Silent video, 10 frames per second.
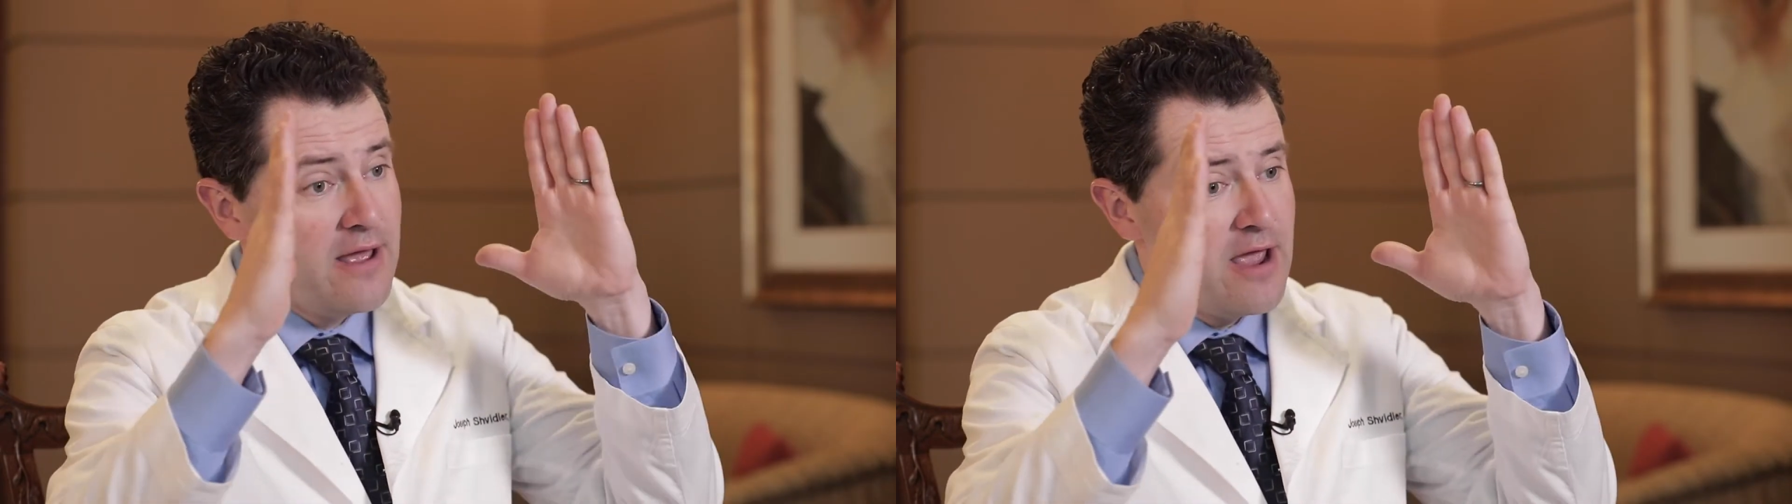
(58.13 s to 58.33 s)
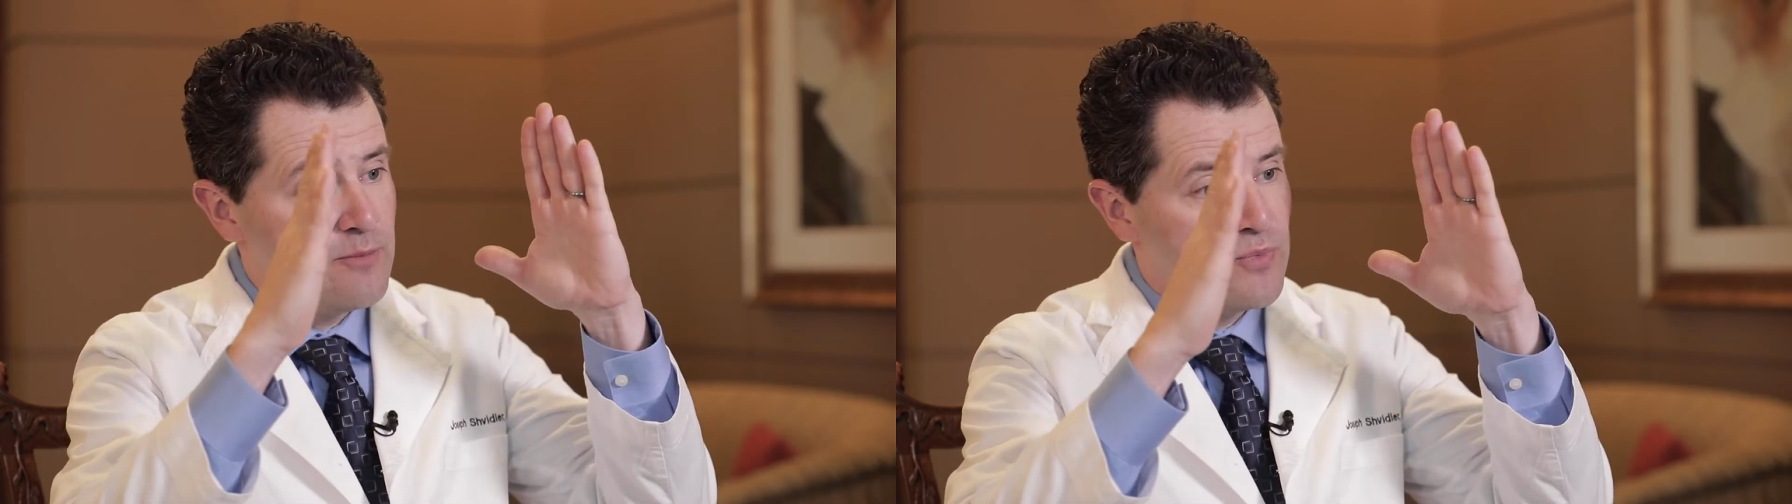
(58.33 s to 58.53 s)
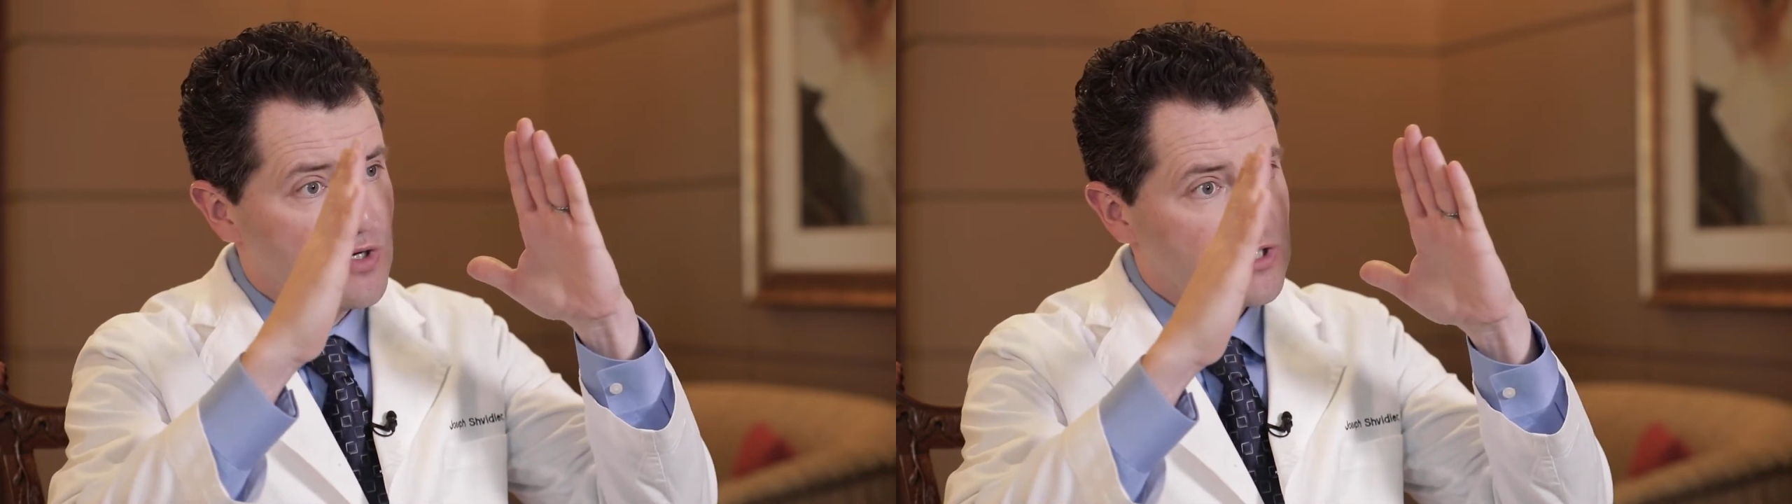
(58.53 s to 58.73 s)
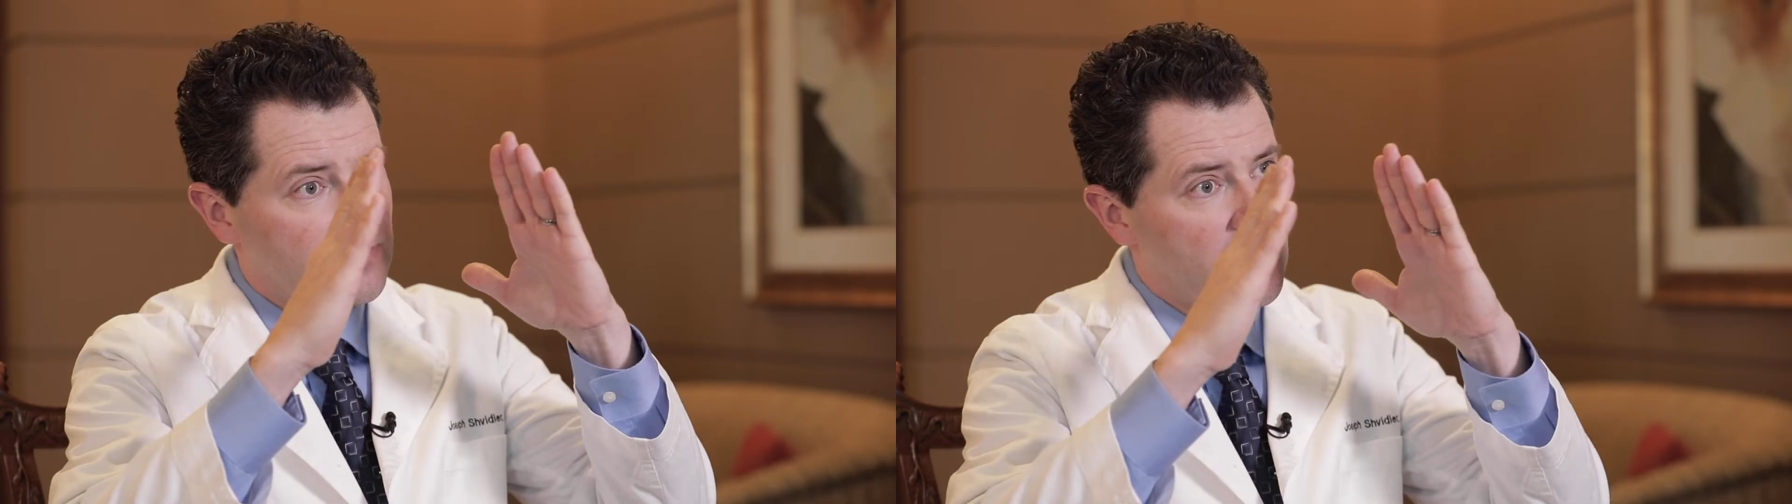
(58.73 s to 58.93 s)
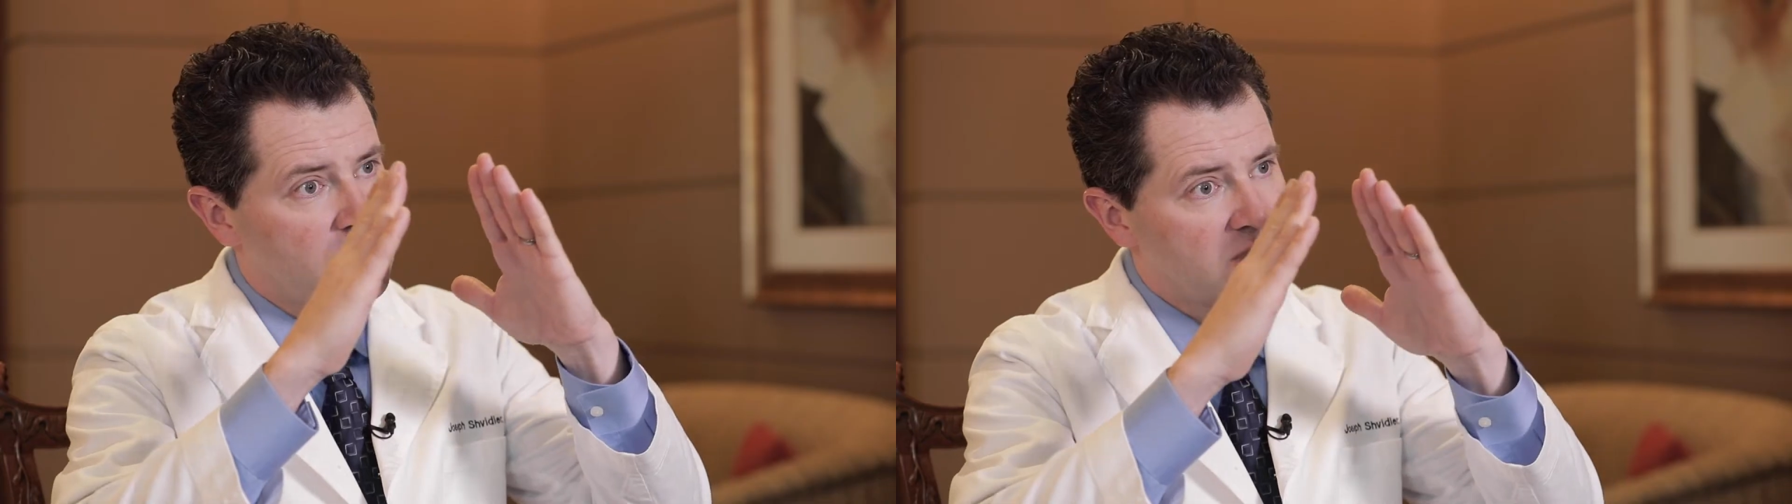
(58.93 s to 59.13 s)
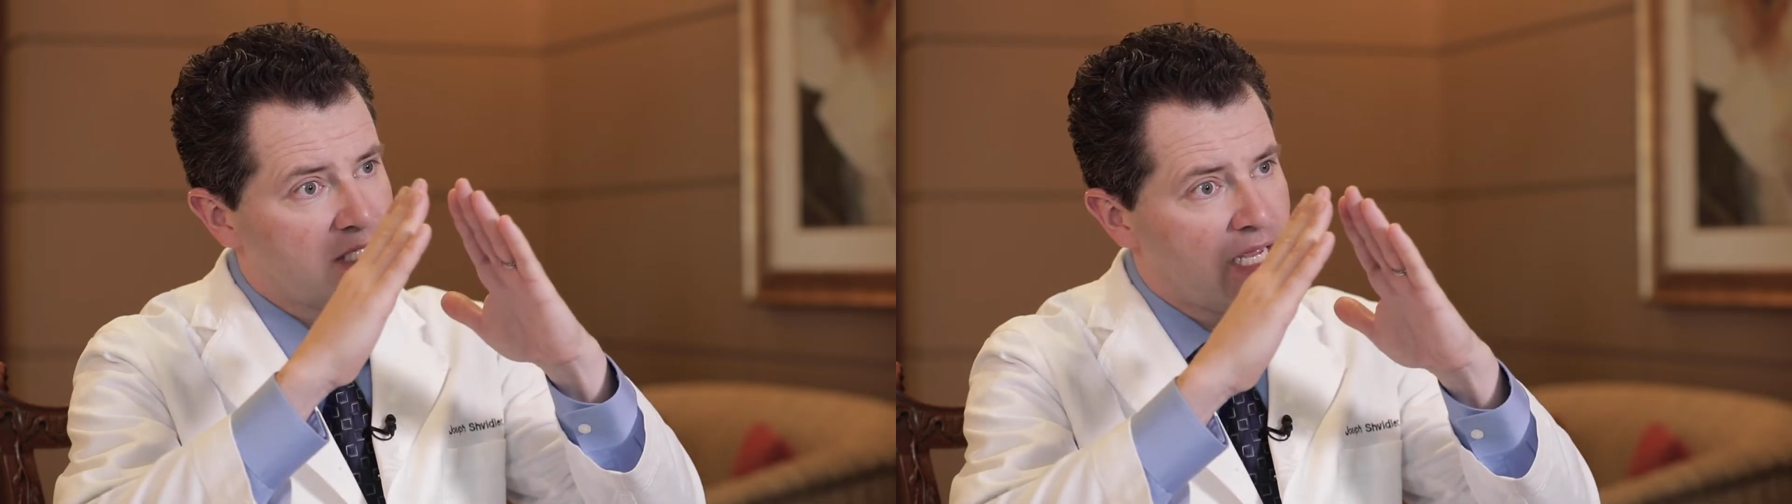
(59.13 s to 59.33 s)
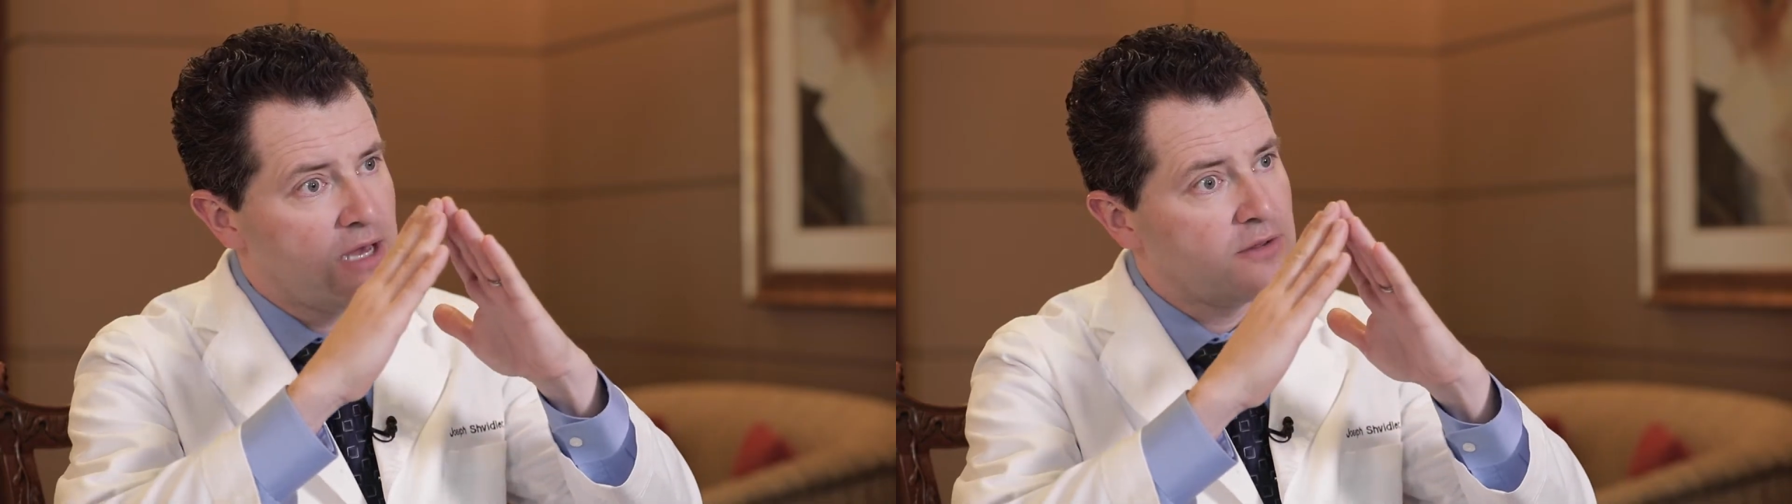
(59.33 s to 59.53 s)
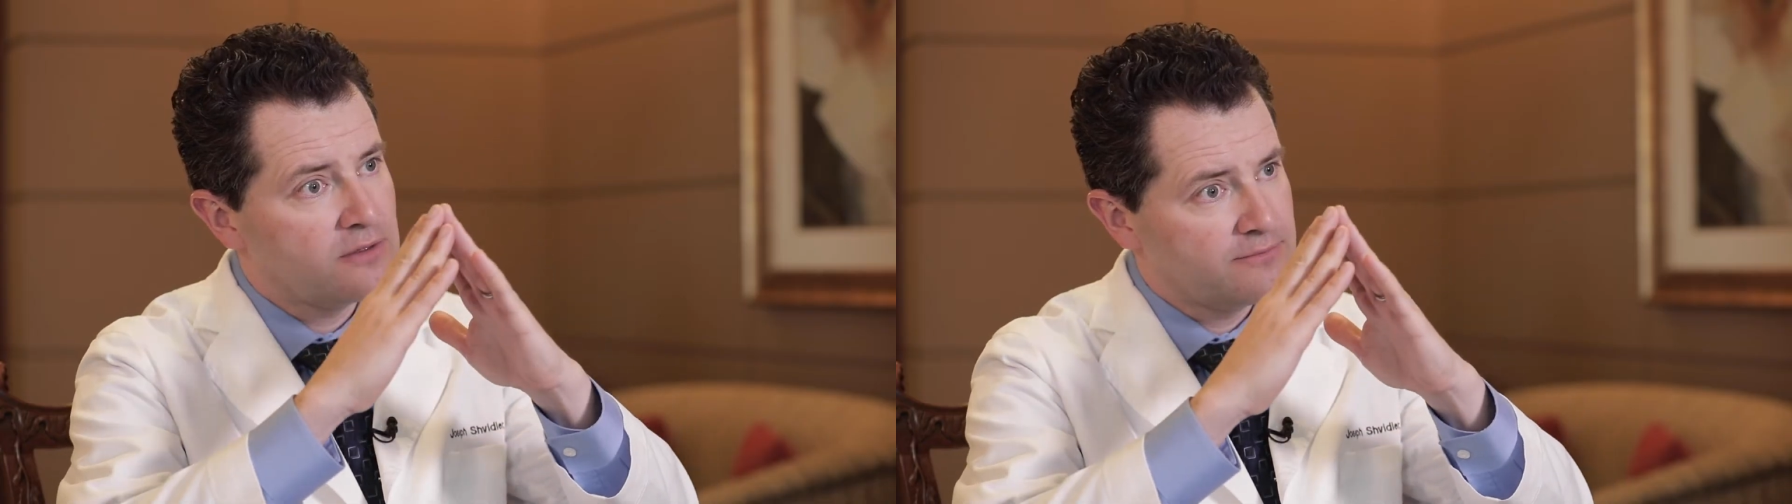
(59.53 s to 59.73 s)
and push the bones
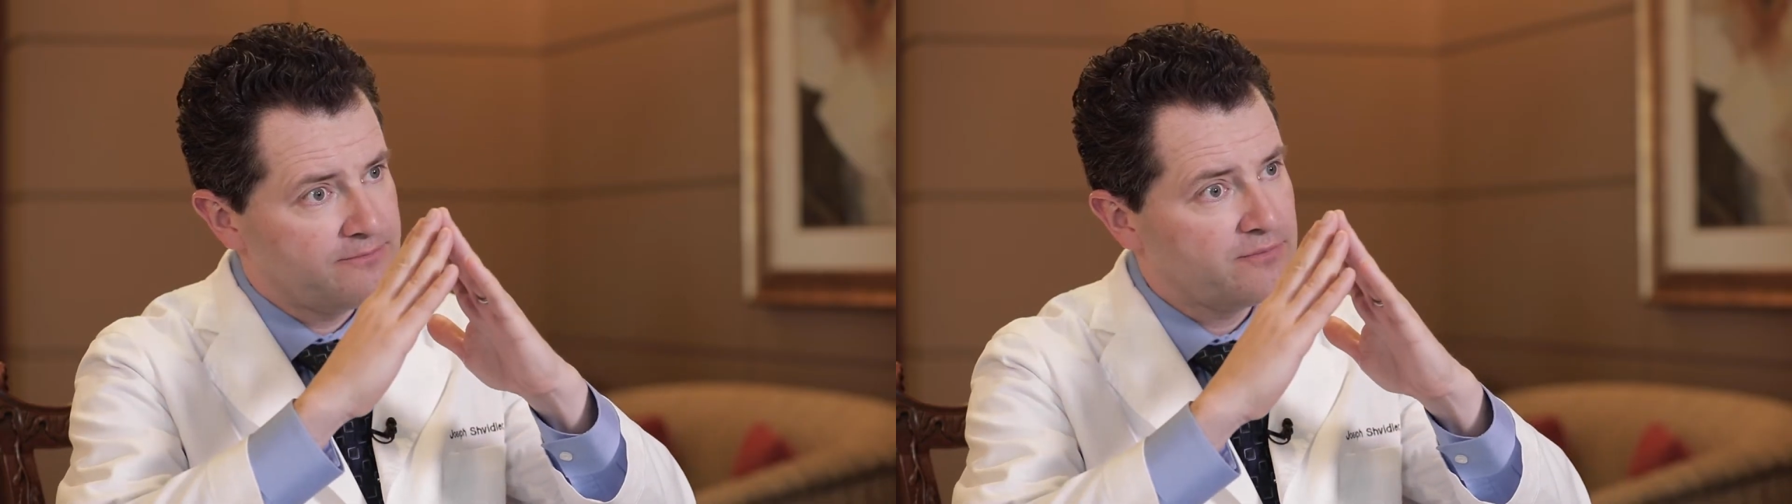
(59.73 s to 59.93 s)
together.